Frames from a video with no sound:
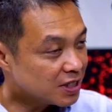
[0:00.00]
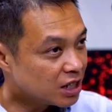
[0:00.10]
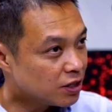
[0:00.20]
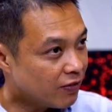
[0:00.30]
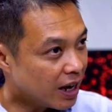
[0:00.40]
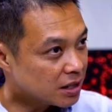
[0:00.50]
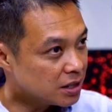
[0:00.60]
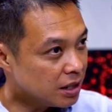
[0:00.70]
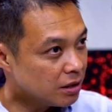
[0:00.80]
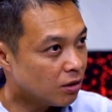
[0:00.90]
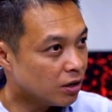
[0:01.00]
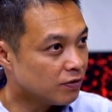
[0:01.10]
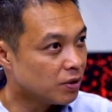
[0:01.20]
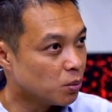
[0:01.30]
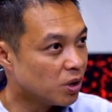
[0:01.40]
of such a vaccine or
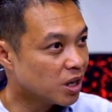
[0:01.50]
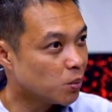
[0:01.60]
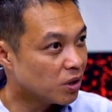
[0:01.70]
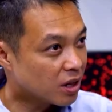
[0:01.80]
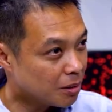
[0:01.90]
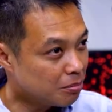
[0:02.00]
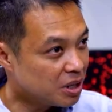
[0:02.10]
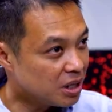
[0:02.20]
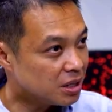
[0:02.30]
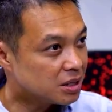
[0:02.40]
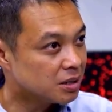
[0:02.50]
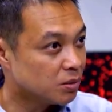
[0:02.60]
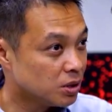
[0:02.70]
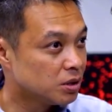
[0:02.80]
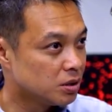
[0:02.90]
even working with companies,
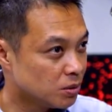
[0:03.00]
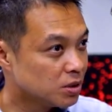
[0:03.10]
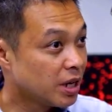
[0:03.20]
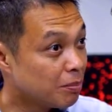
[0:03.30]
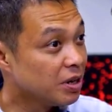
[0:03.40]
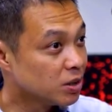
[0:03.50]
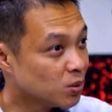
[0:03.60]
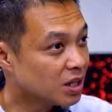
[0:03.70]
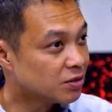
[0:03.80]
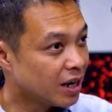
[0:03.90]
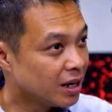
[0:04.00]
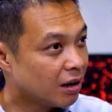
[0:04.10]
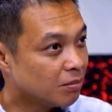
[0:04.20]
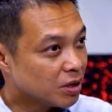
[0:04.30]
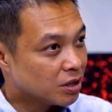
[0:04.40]
which is happening to us right
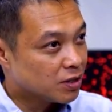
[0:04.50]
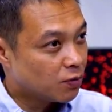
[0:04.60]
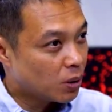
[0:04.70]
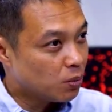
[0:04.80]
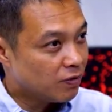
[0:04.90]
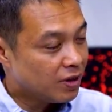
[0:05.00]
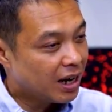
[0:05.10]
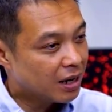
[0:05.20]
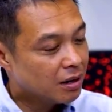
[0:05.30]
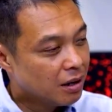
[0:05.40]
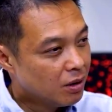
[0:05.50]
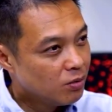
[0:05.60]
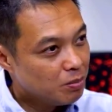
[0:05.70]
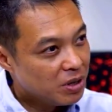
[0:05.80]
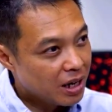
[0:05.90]
now because of what we have done,
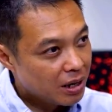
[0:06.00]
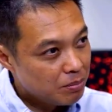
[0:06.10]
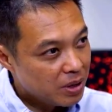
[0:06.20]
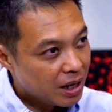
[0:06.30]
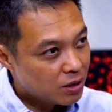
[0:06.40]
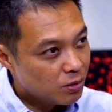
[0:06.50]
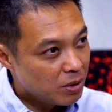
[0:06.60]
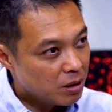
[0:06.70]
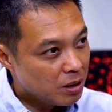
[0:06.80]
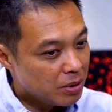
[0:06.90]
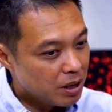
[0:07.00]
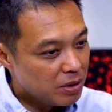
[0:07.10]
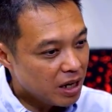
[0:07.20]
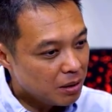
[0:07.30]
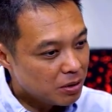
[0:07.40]
we began, began to be,
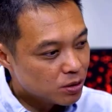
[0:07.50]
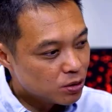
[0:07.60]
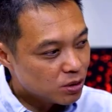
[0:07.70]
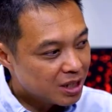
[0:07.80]
be able to